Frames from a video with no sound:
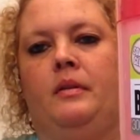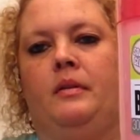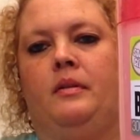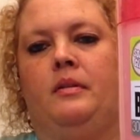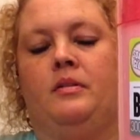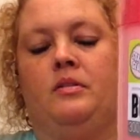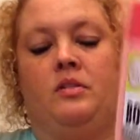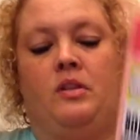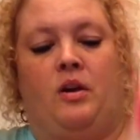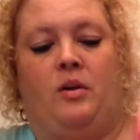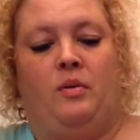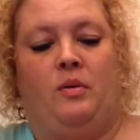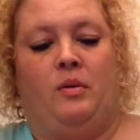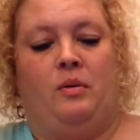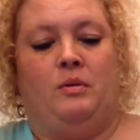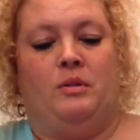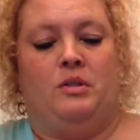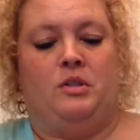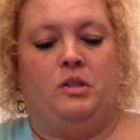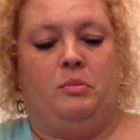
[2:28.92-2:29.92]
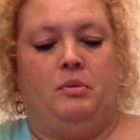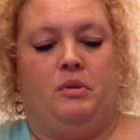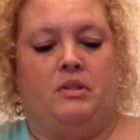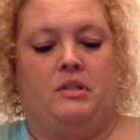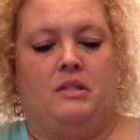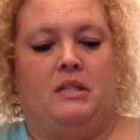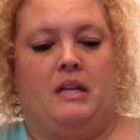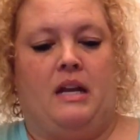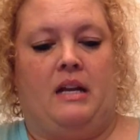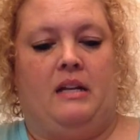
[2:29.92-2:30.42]
So, I was super
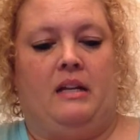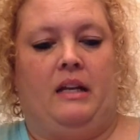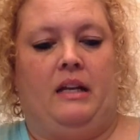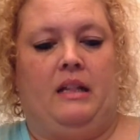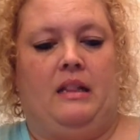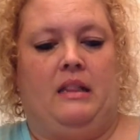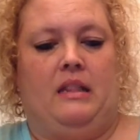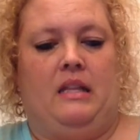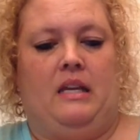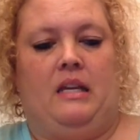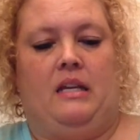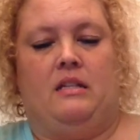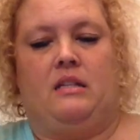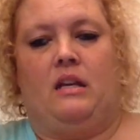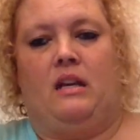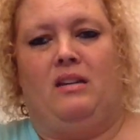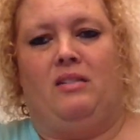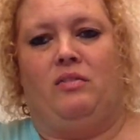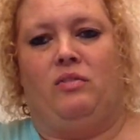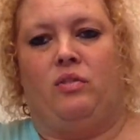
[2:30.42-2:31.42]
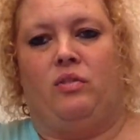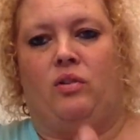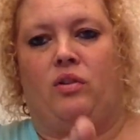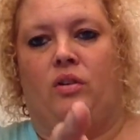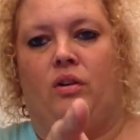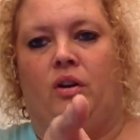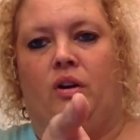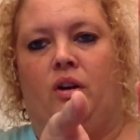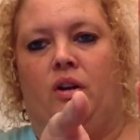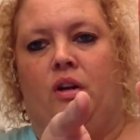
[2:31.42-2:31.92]
excited to get these. And
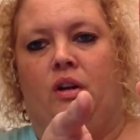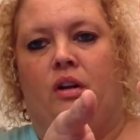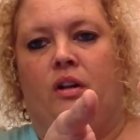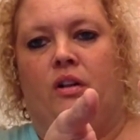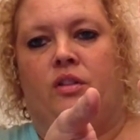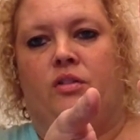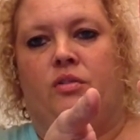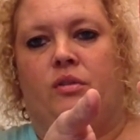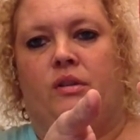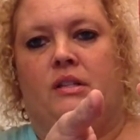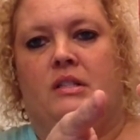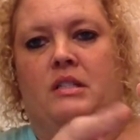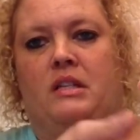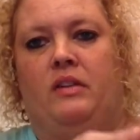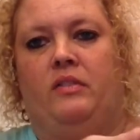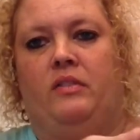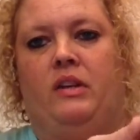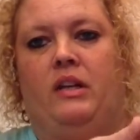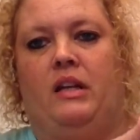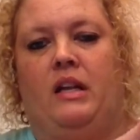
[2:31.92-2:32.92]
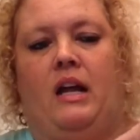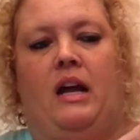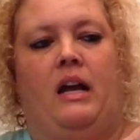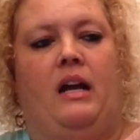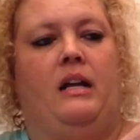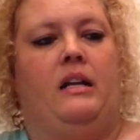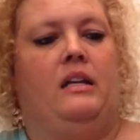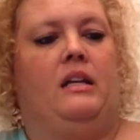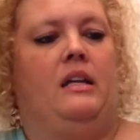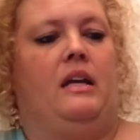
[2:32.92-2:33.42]
for
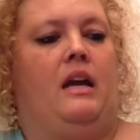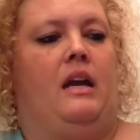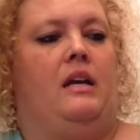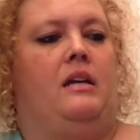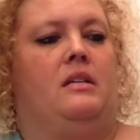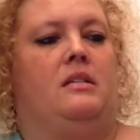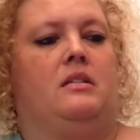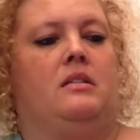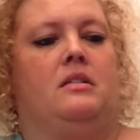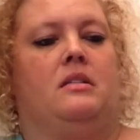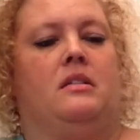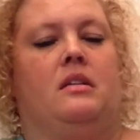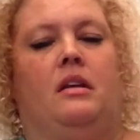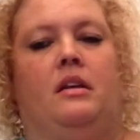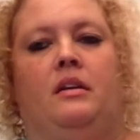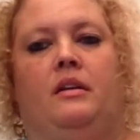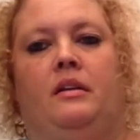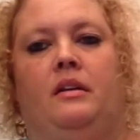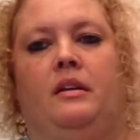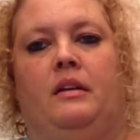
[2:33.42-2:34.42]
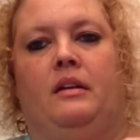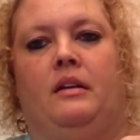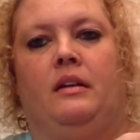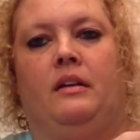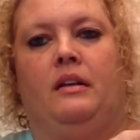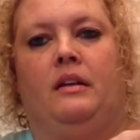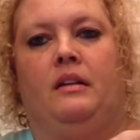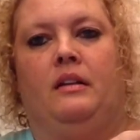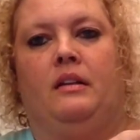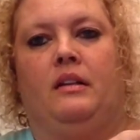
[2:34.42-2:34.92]
$3.79, yes.
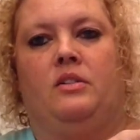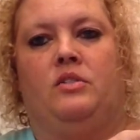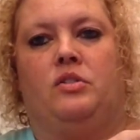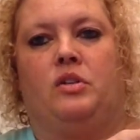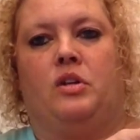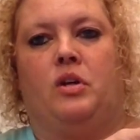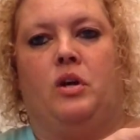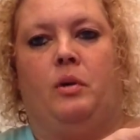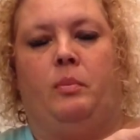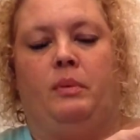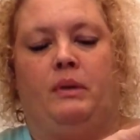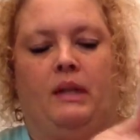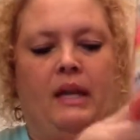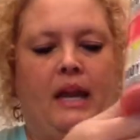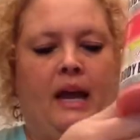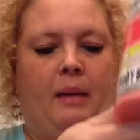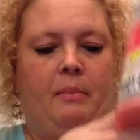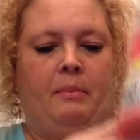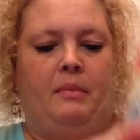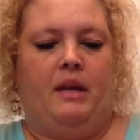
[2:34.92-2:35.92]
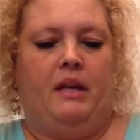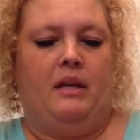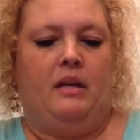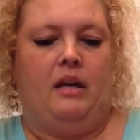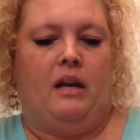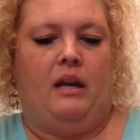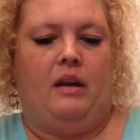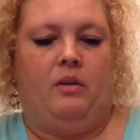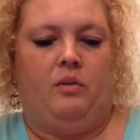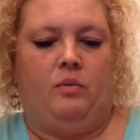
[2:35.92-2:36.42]
These will go up in the cabinet
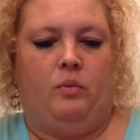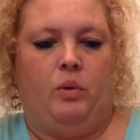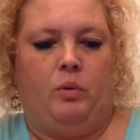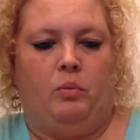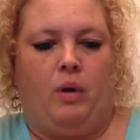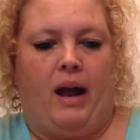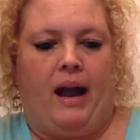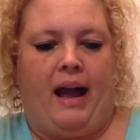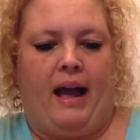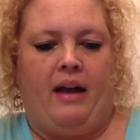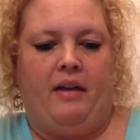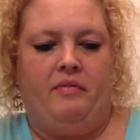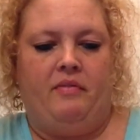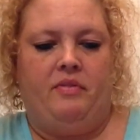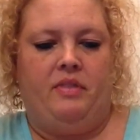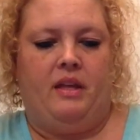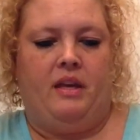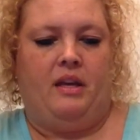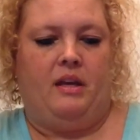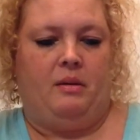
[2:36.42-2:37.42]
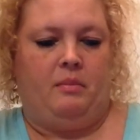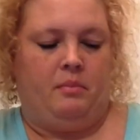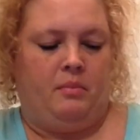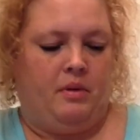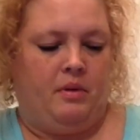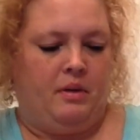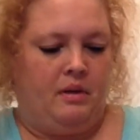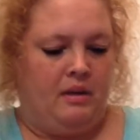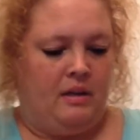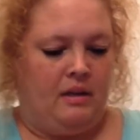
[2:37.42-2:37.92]
and we will have them
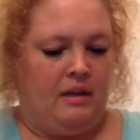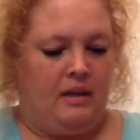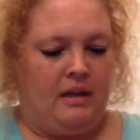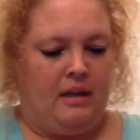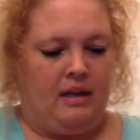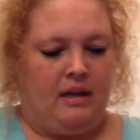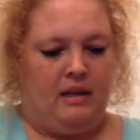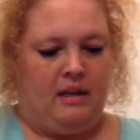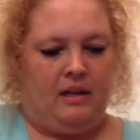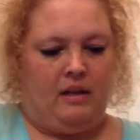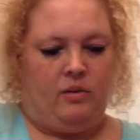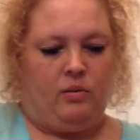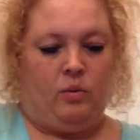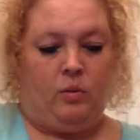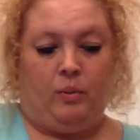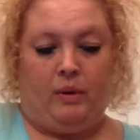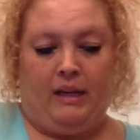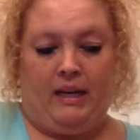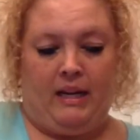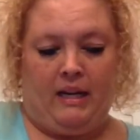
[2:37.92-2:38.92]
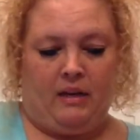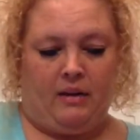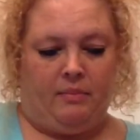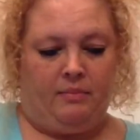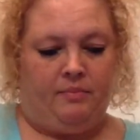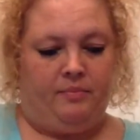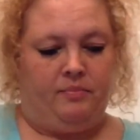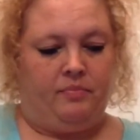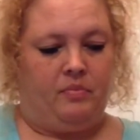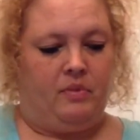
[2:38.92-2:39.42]
when we need them.
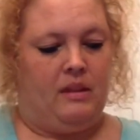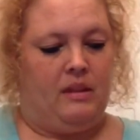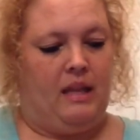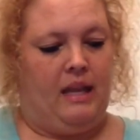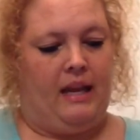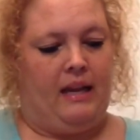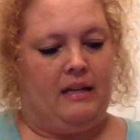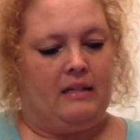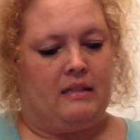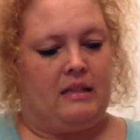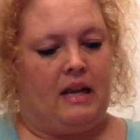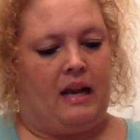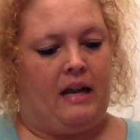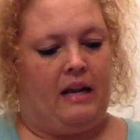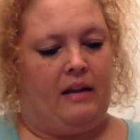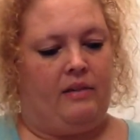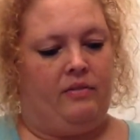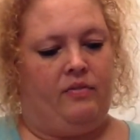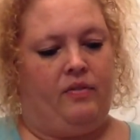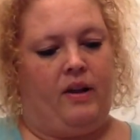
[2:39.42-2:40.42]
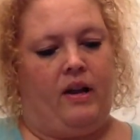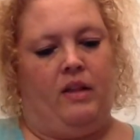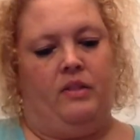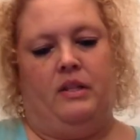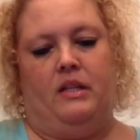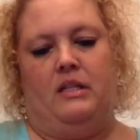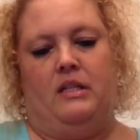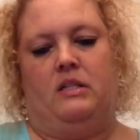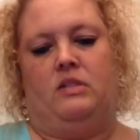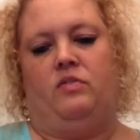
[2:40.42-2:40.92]
Next, I
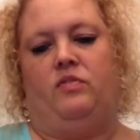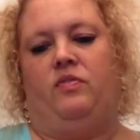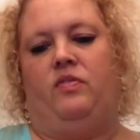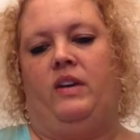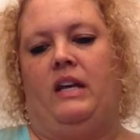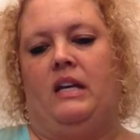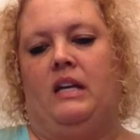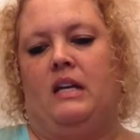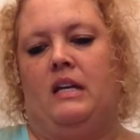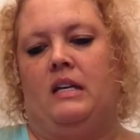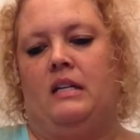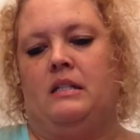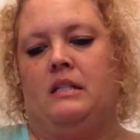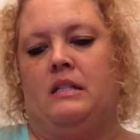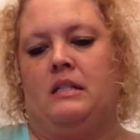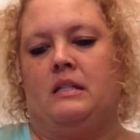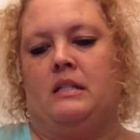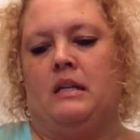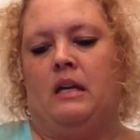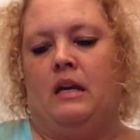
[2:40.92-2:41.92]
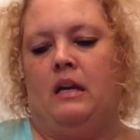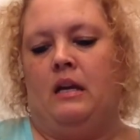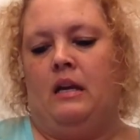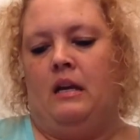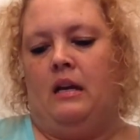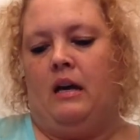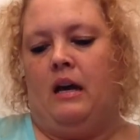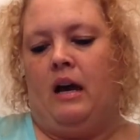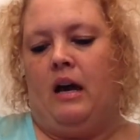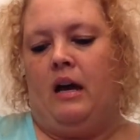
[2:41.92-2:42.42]
found this Venus
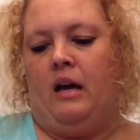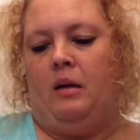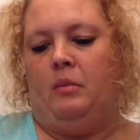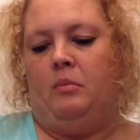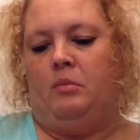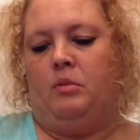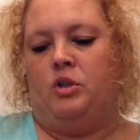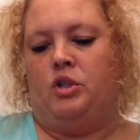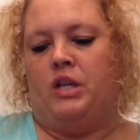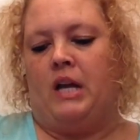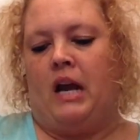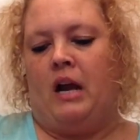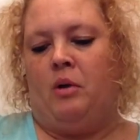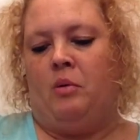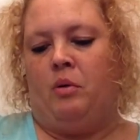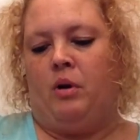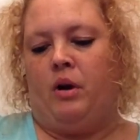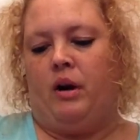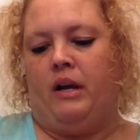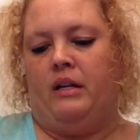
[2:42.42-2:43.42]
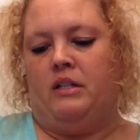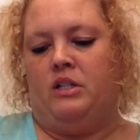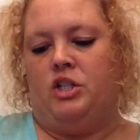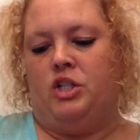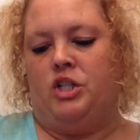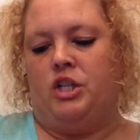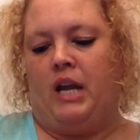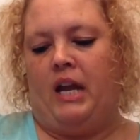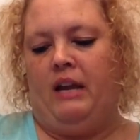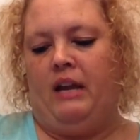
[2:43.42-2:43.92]
Shower and
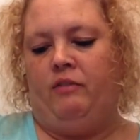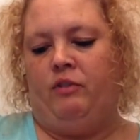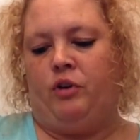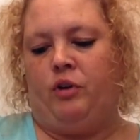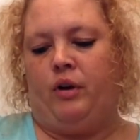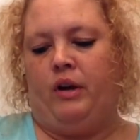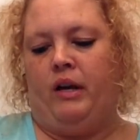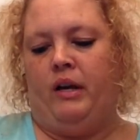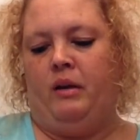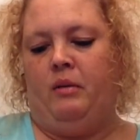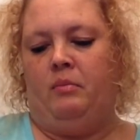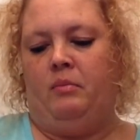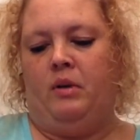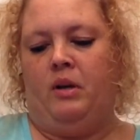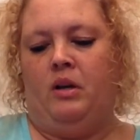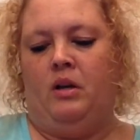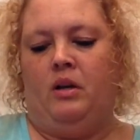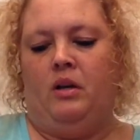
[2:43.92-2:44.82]
Shave Cream.